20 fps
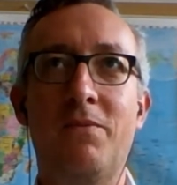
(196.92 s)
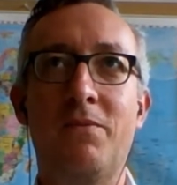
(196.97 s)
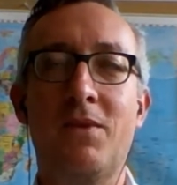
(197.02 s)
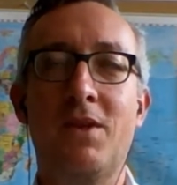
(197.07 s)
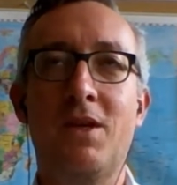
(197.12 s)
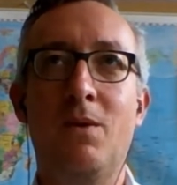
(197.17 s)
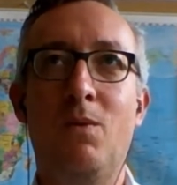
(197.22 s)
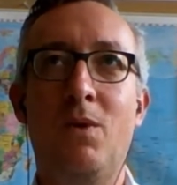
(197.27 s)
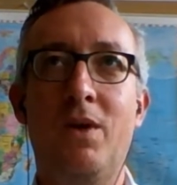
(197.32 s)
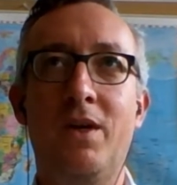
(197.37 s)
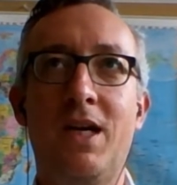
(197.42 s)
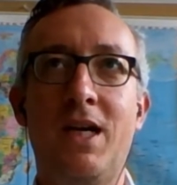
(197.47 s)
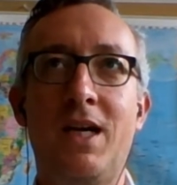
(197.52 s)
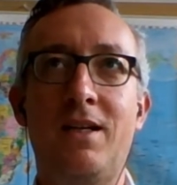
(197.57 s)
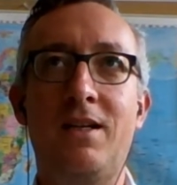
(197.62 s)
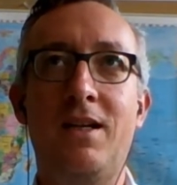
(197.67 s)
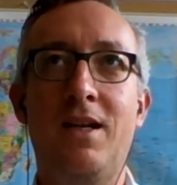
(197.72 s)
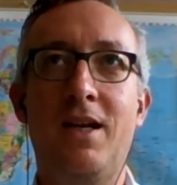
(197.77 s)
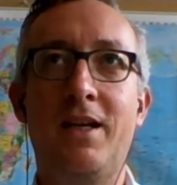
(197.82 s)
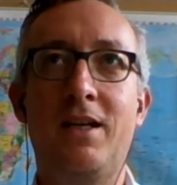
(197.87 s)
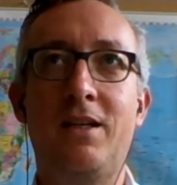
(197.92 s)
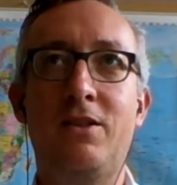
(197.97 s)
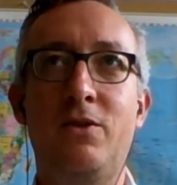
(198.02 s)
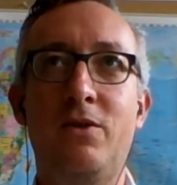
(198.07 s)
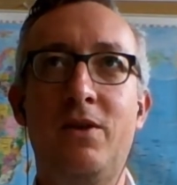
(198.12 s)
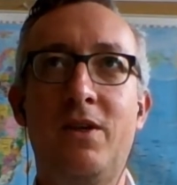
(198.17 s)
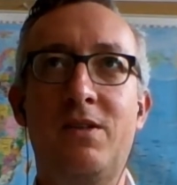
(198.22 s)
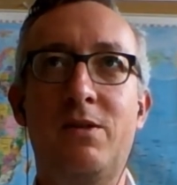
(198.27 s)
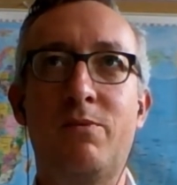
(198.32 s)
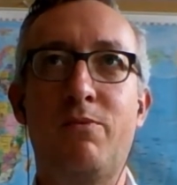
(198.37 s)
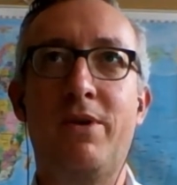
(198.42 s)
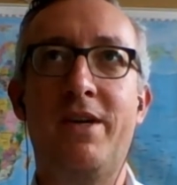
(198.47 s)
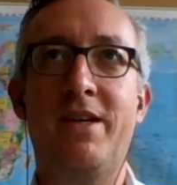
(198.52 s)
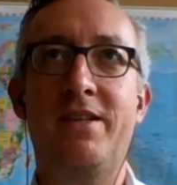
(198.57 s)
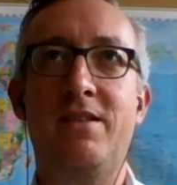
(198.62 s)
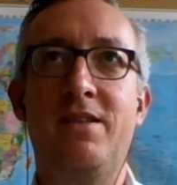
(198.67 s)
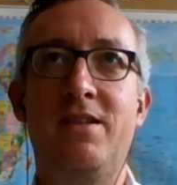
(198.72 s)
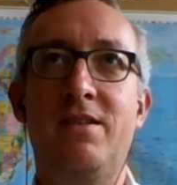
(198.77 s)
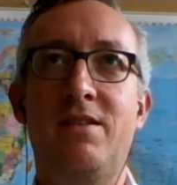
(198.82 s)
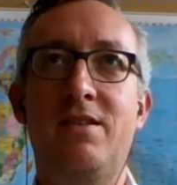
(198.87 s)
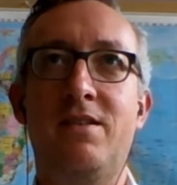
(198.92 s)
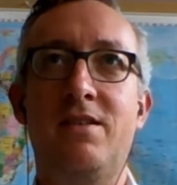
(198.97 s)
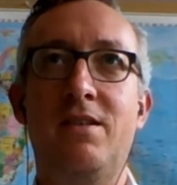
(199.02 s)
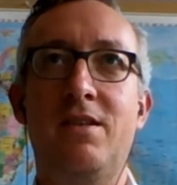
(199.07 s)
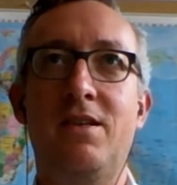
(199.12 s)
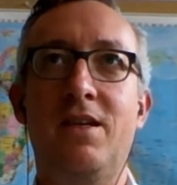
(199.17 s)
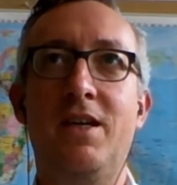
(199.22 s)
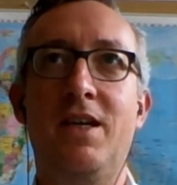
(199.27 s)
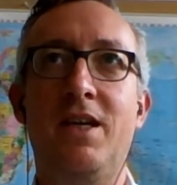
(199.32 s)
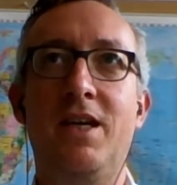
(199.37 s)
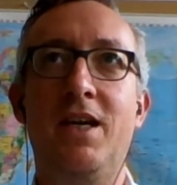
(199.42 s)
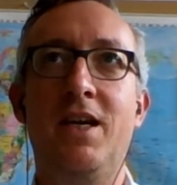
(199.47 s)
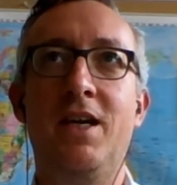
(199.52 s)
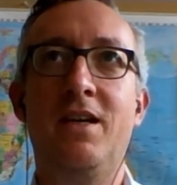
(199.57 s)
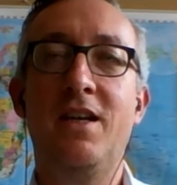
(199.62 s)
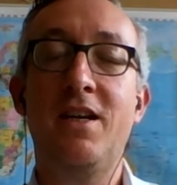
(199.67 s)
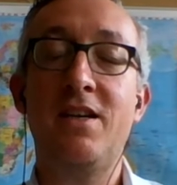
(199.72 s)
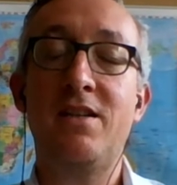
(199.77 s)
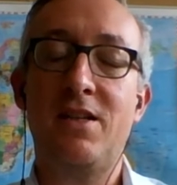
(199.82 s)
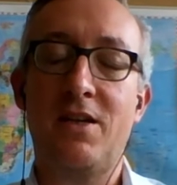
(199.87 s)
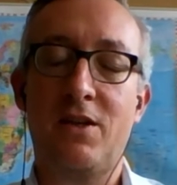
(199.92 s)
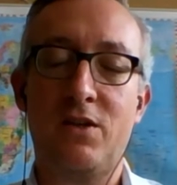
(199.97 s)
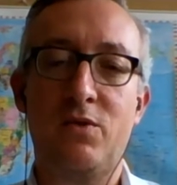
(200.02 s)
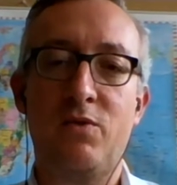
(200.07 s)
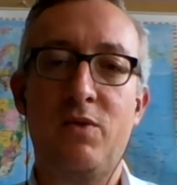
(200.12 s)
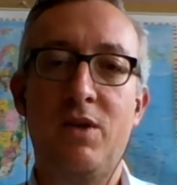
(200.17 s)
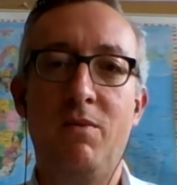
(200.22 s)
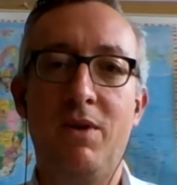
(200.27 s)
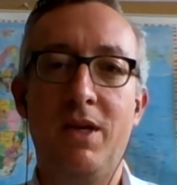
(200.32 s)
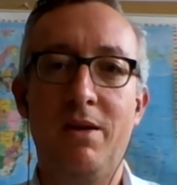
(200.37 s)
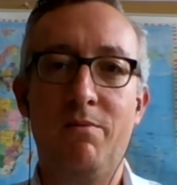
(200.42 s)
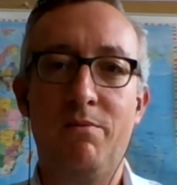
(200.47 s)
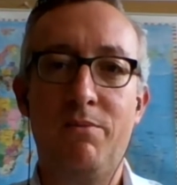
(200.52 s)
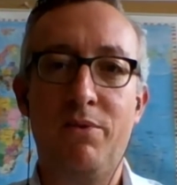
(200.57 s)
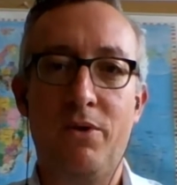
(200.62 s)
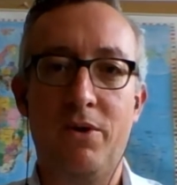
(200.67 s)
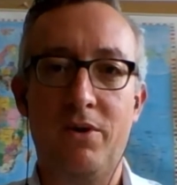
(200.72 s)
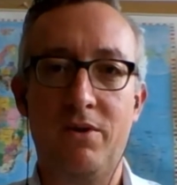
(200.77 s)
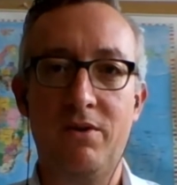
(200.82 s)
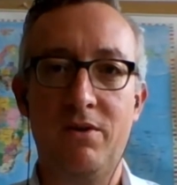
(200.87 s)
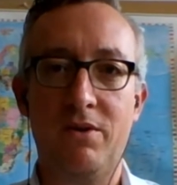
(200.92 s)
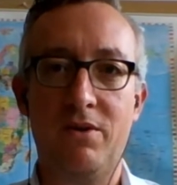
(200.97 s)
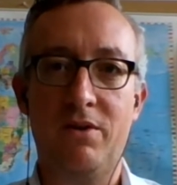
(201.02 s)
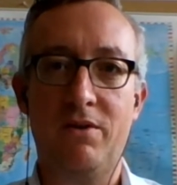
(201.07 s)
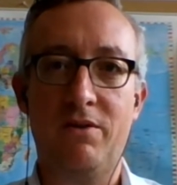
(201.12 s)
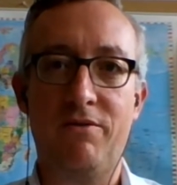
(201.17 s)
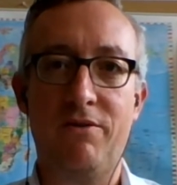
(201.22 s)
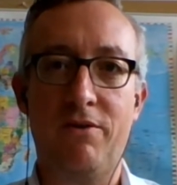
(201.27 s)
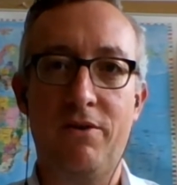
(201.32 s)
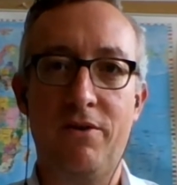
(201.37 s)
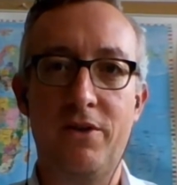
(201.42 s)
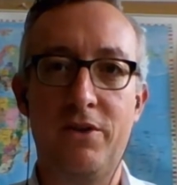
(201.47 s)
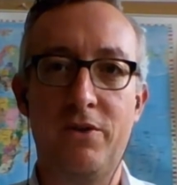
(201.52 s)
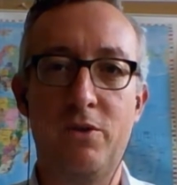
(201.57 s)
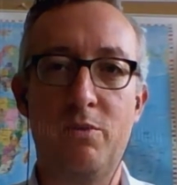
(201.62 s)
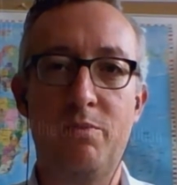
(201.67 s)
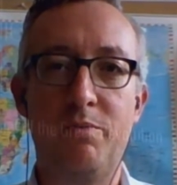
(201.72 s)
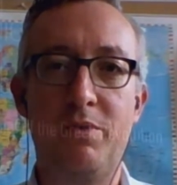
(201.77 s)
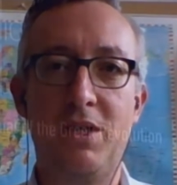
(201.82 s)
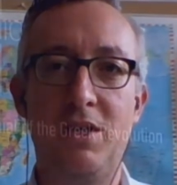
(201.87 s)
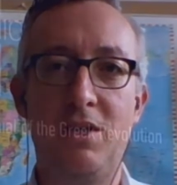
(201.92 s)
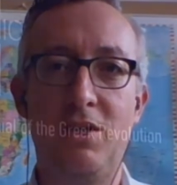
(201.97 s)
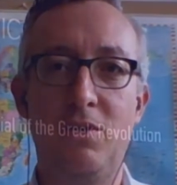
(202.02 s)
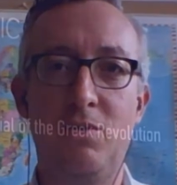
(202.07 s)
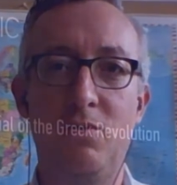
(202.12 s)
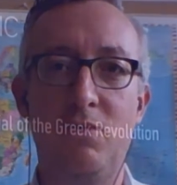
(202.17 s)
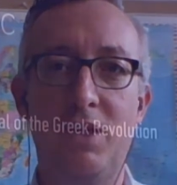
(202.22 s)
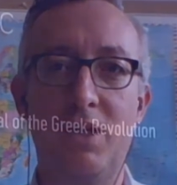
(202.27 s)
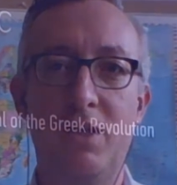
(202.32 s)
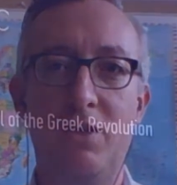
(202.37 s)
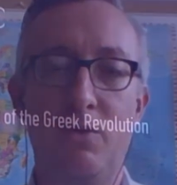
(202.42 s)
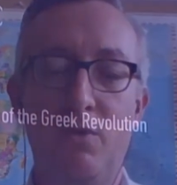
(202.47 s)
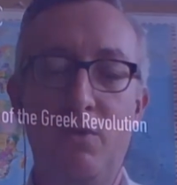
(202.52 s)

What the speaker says: what I'd like to express is it is extremely important for the European Union. You can